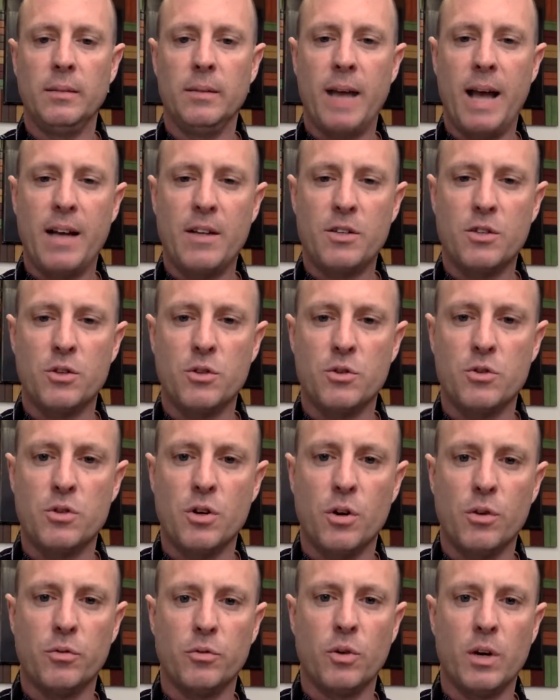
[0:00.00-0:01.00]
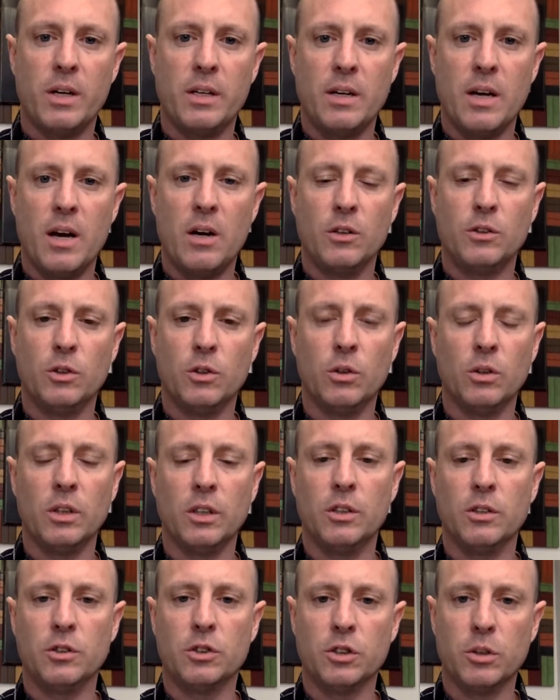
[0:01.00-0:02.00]
ask yourself right now in your
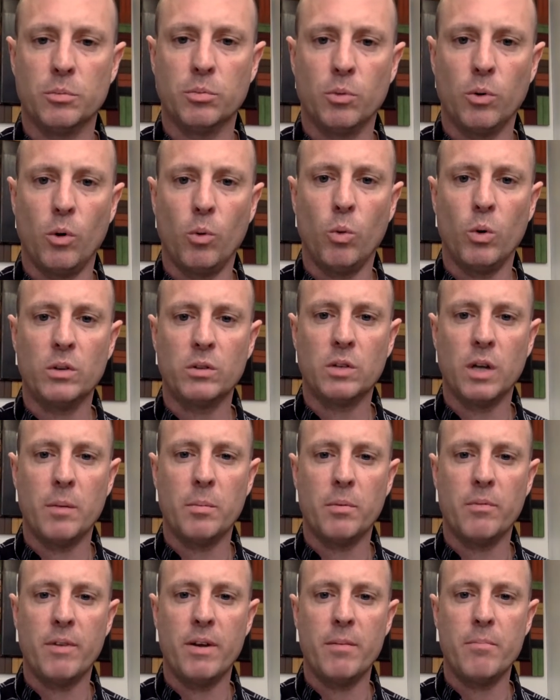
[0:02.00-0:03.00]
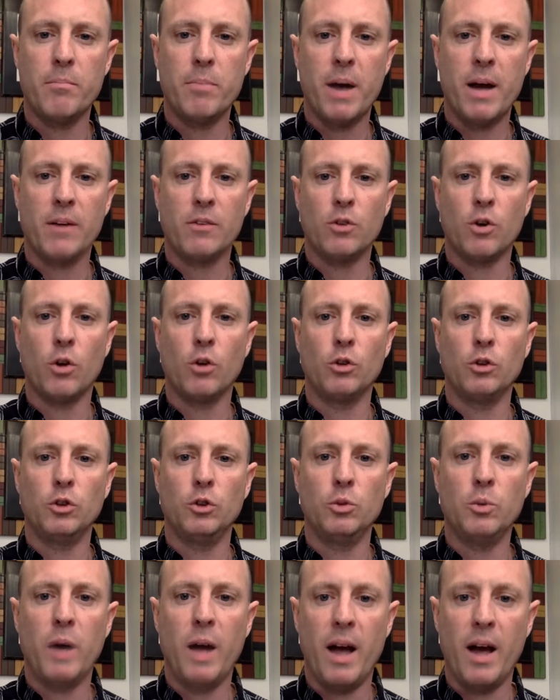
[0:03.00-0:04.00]
leadership role, what type of impact are
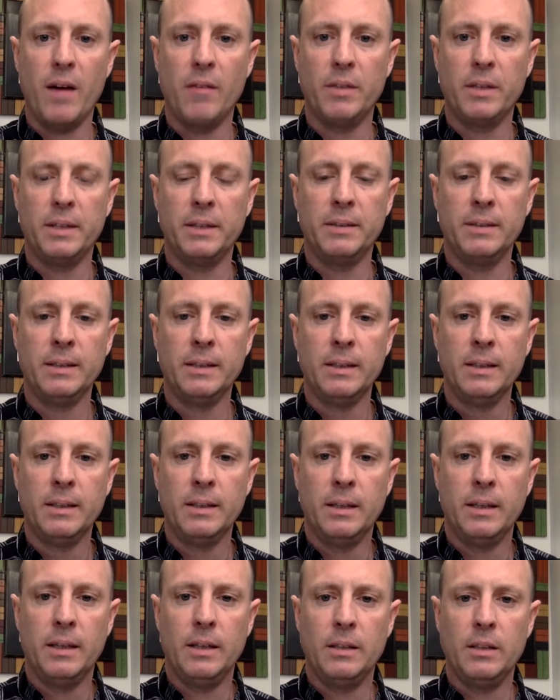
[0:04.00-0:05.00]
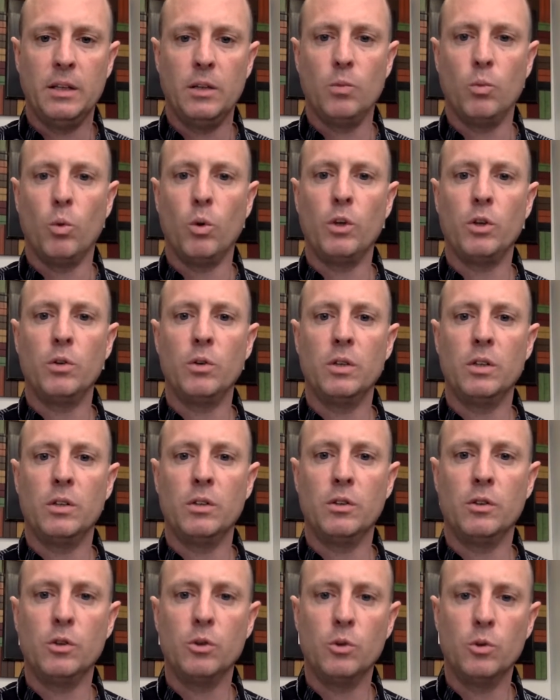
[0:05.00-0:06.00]
you having and what do you need
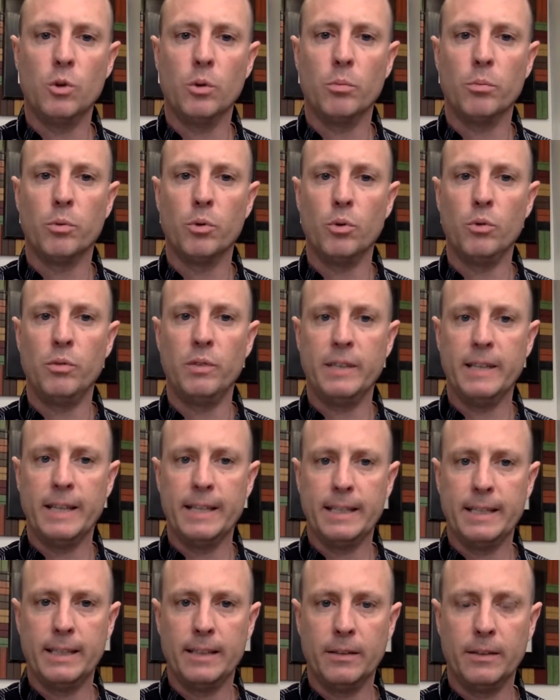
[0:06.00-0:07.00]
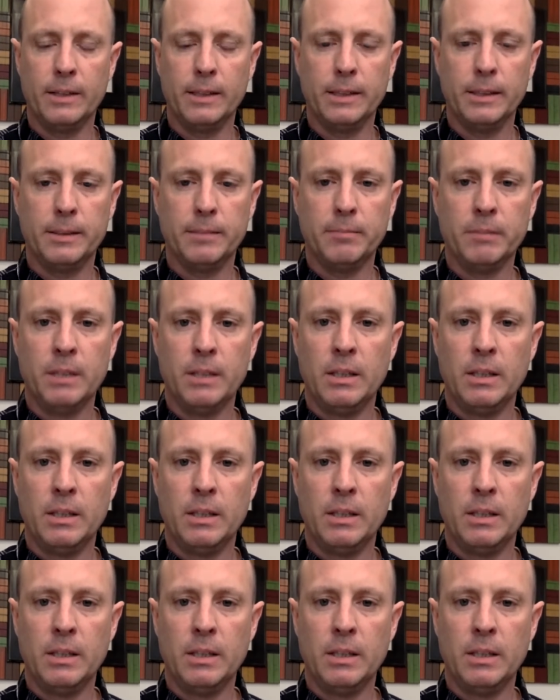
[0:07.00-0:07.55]
to do to improve in that area?